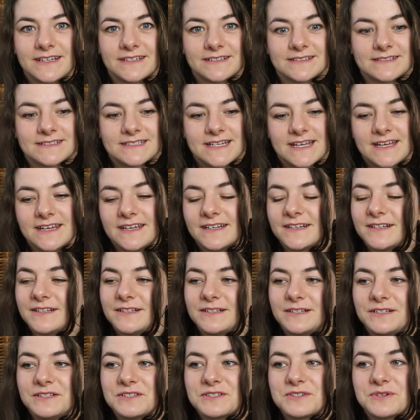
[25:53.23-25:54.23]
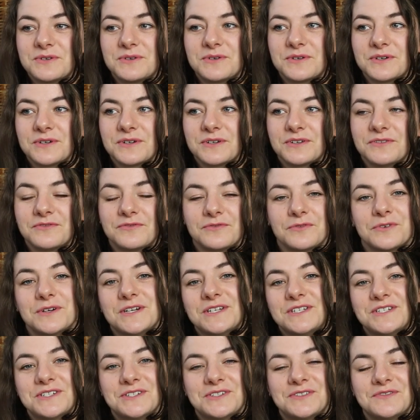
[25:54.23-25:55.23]
and taking a little tour of
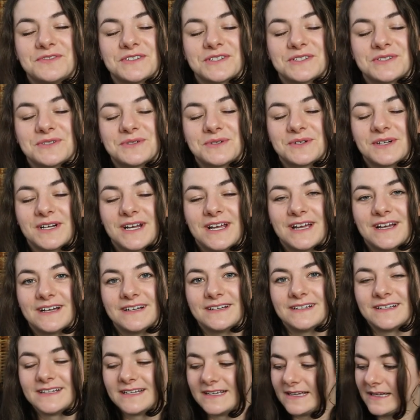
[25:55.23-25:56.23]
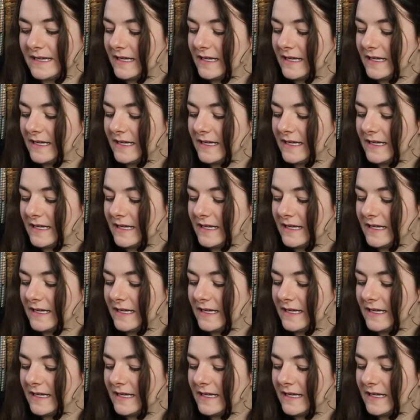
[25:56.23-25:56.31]
regional Victoria.